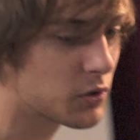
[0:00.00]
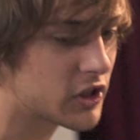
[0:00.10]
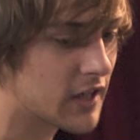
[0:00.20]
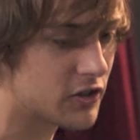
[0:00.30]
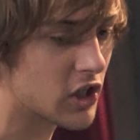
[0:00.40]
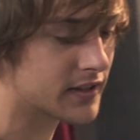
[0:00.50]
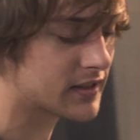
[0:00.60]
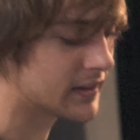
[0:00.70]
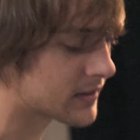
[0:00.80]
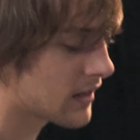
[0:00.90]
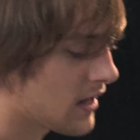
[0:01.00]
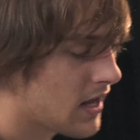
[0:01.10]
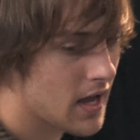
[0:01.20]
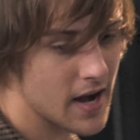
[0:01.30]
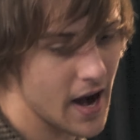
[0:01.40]
to achieve justice.
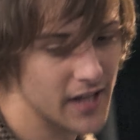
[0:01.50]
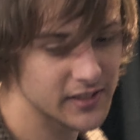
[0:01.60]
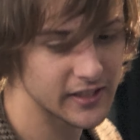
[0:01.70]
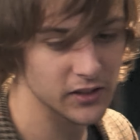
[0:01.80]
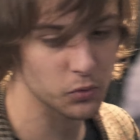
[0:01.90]
Nonsense